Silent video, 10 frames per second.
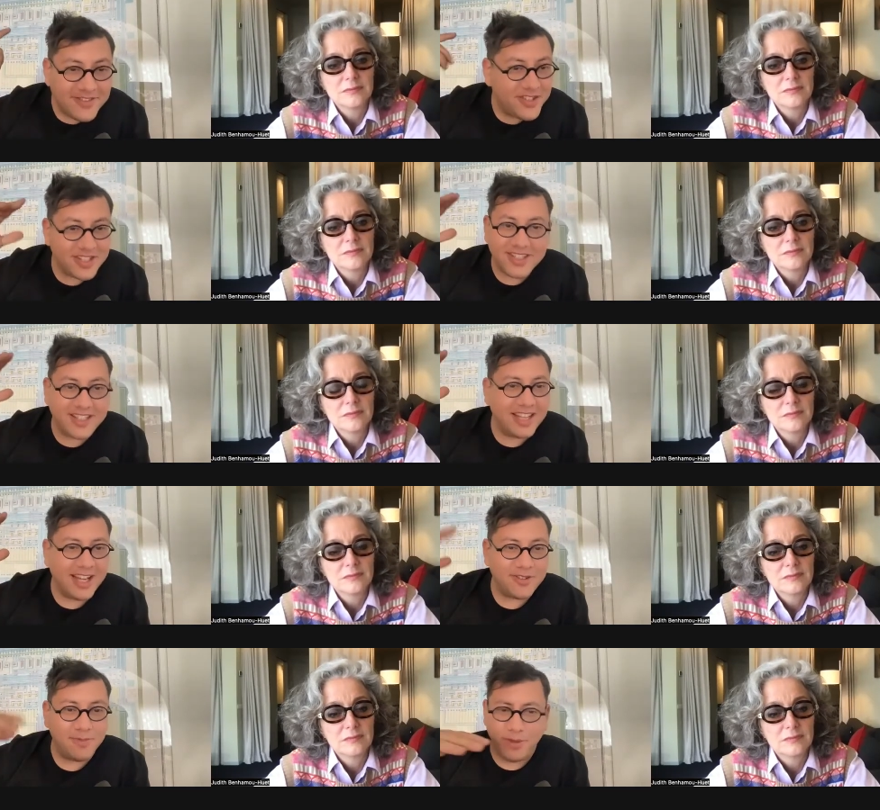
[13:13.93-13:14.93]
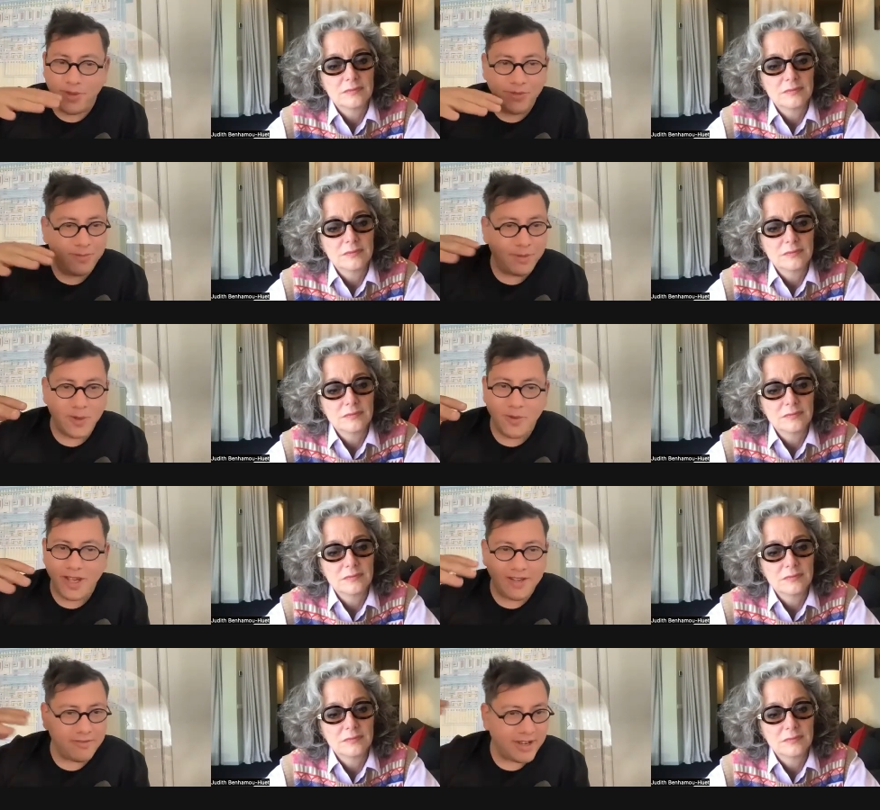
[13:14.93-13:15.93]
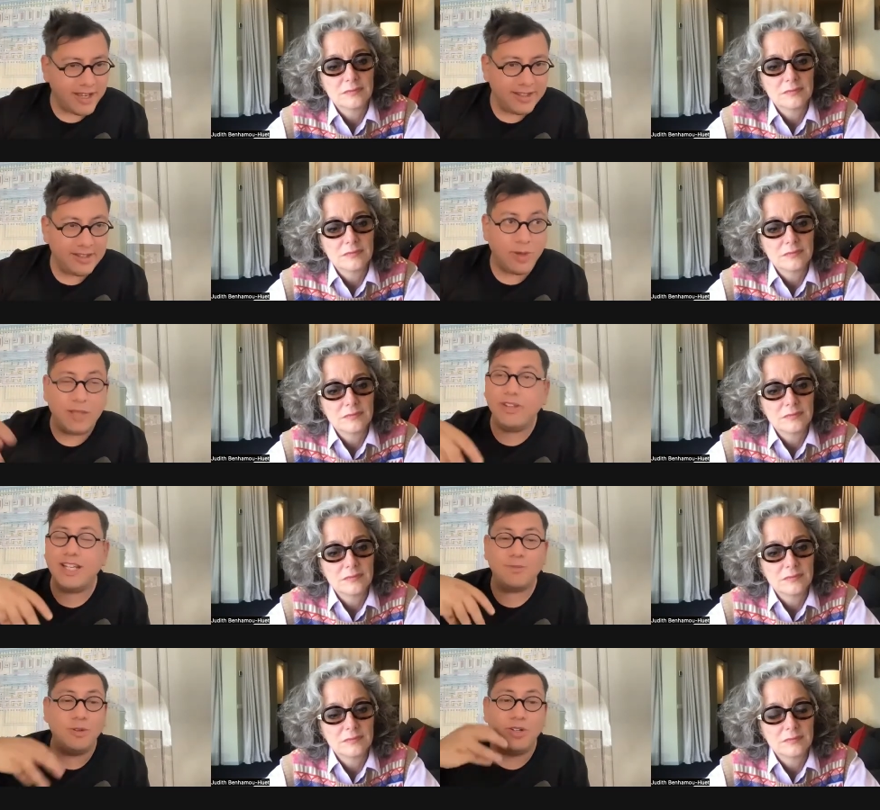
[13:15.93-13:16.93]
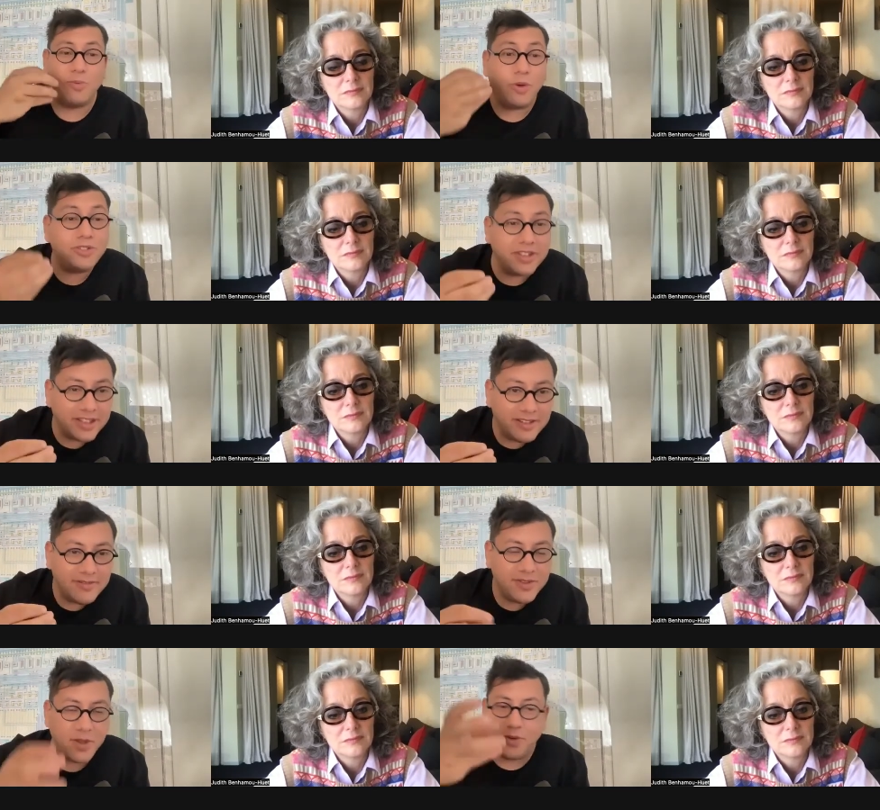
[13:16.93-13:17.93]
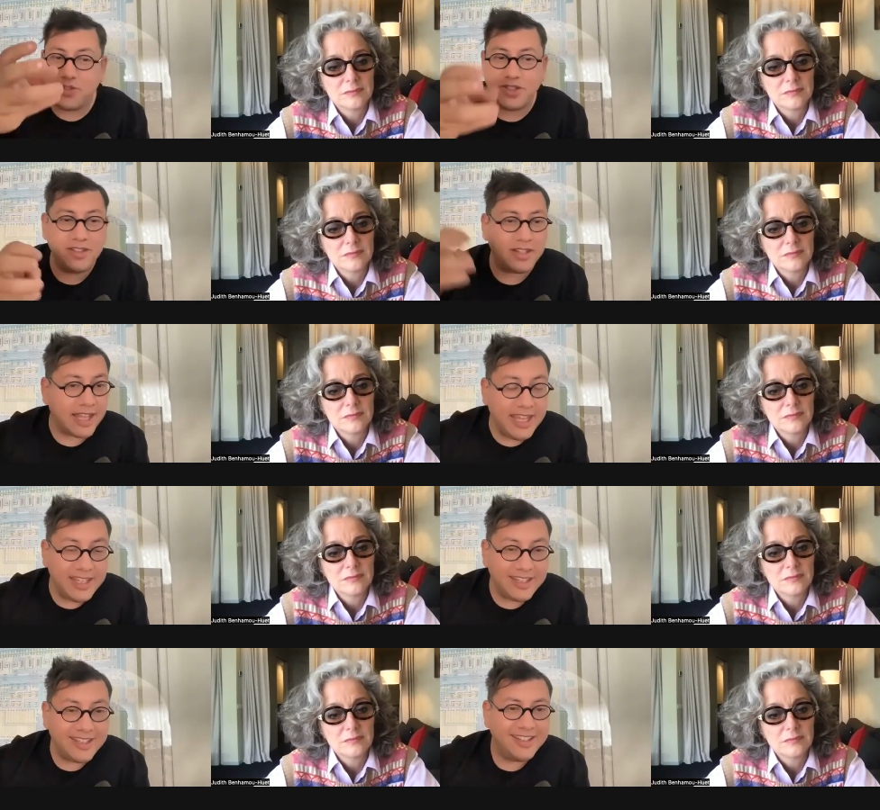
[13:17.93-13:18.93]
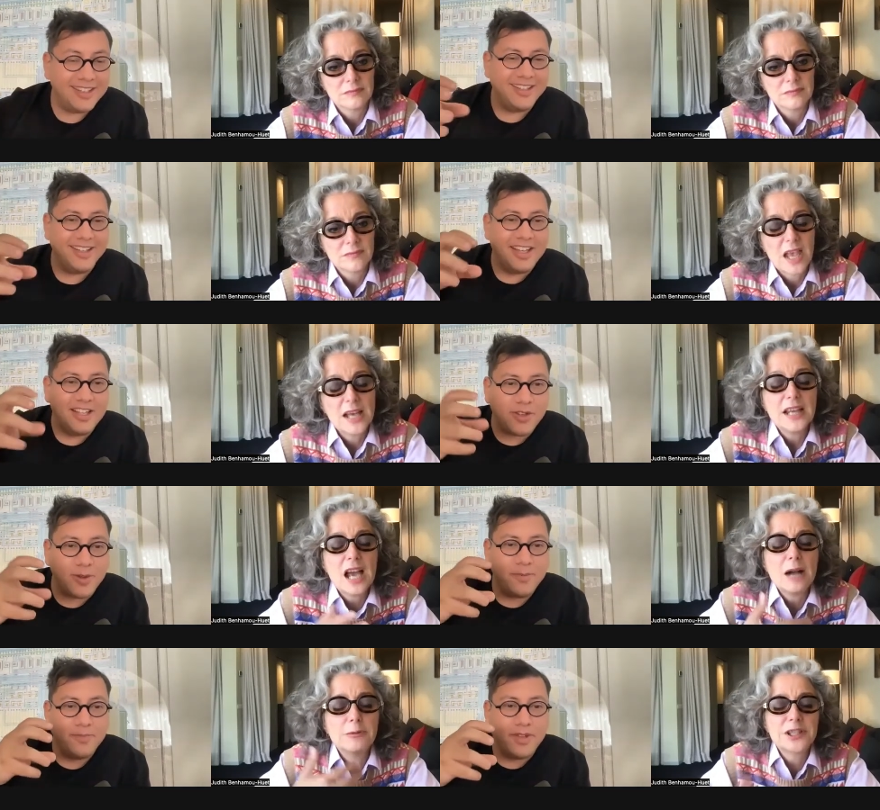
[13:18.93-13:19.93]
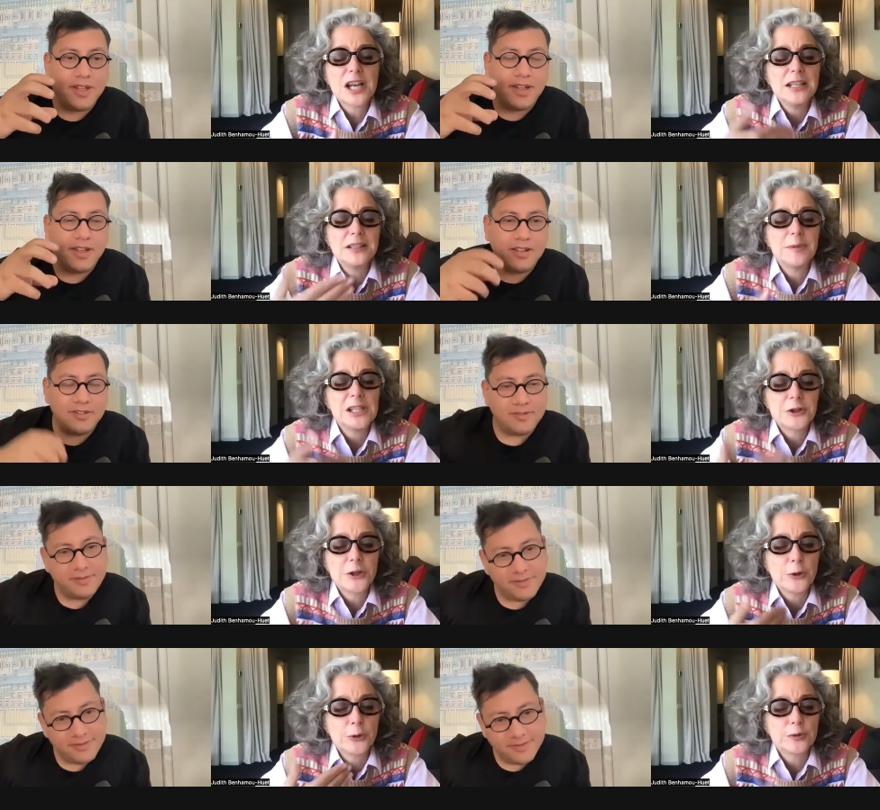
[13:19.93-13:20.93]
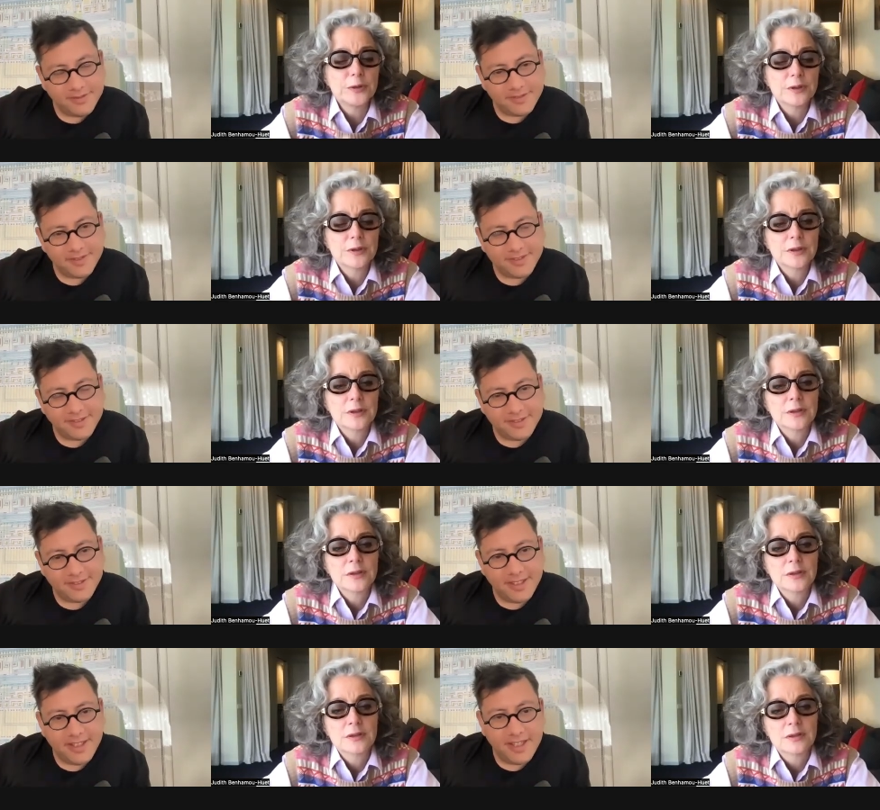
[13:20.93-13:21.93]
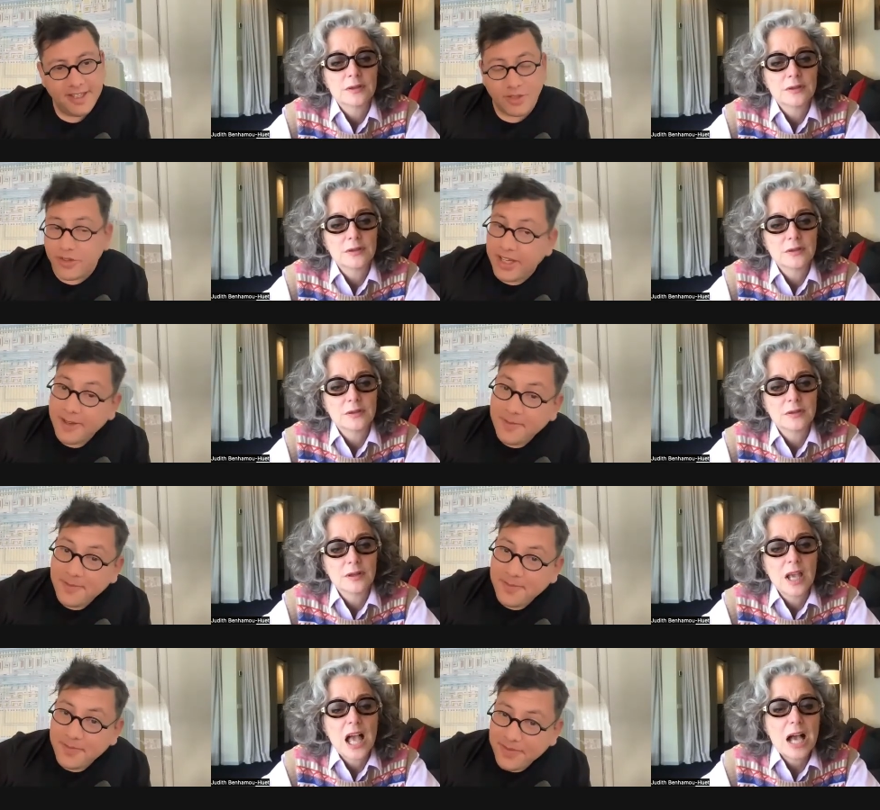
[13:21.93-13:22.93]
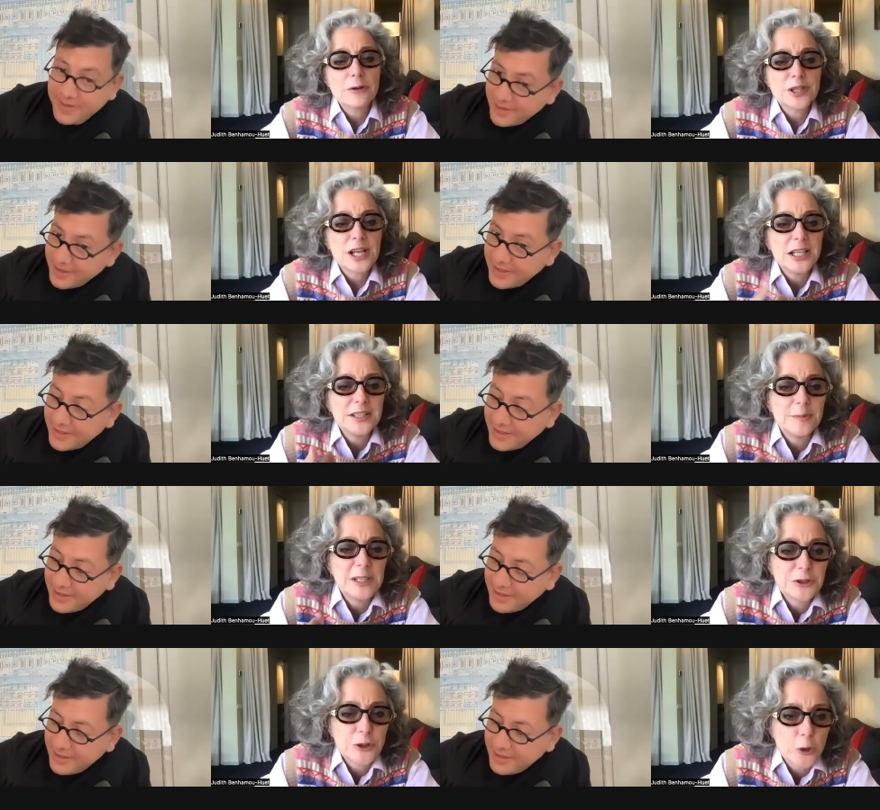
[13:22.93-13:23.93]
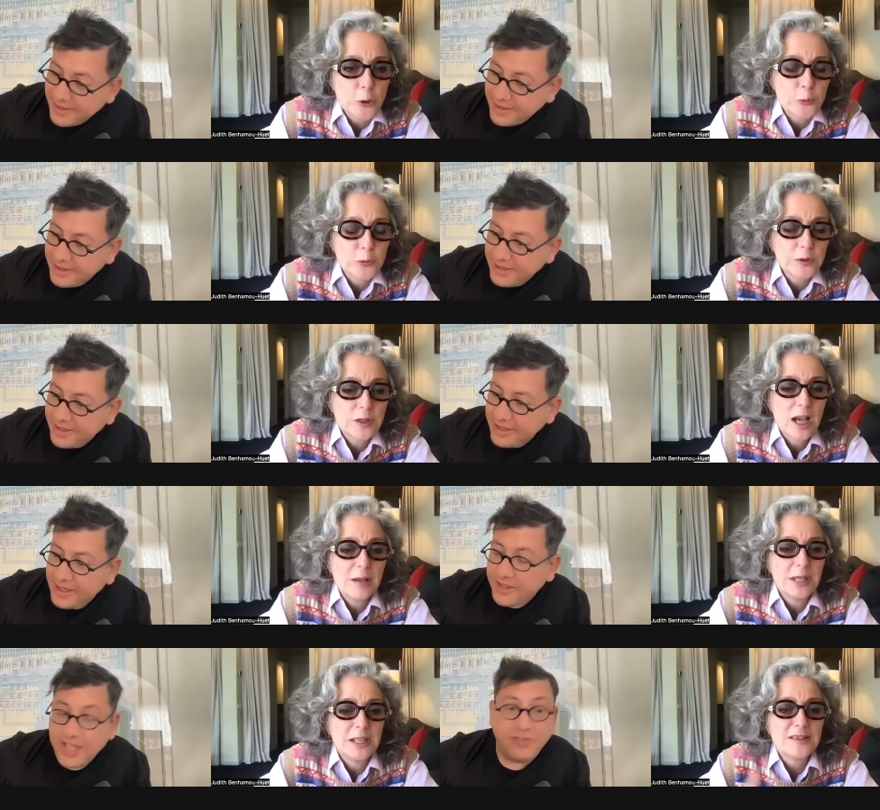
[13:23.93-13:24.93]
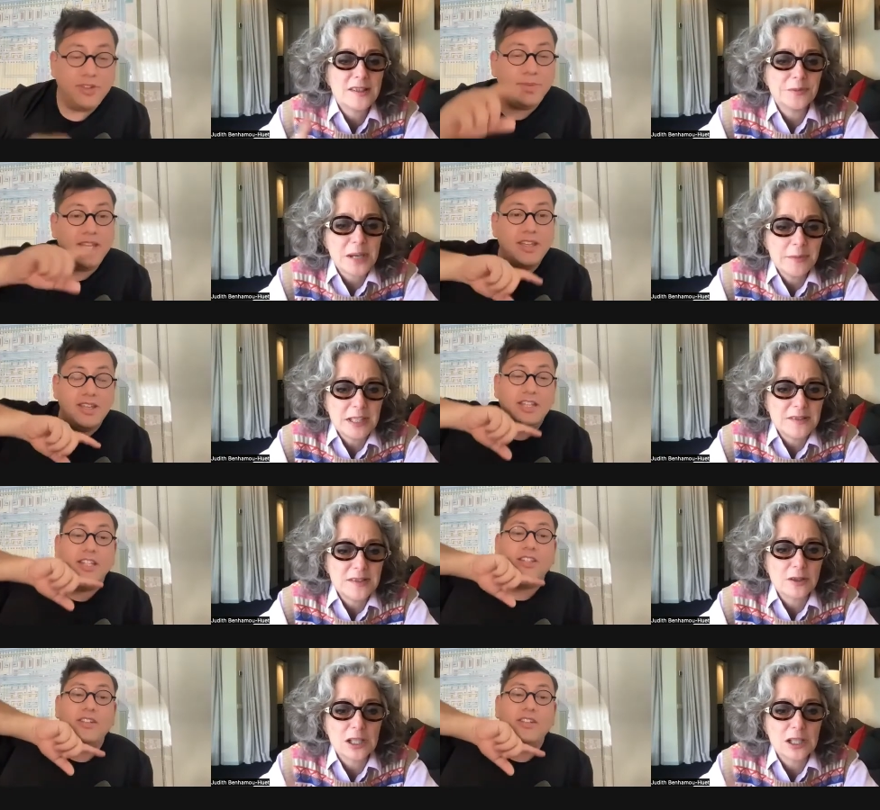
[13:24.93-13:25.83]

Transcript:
Speaker 1: just the clouds, beautiful blue and white. One will explore the water, the ocean, the lake. And so, how
Speaker 2: shall it be shown? Sorry? How shall it be shown? I mean, sometimes be, it's it, the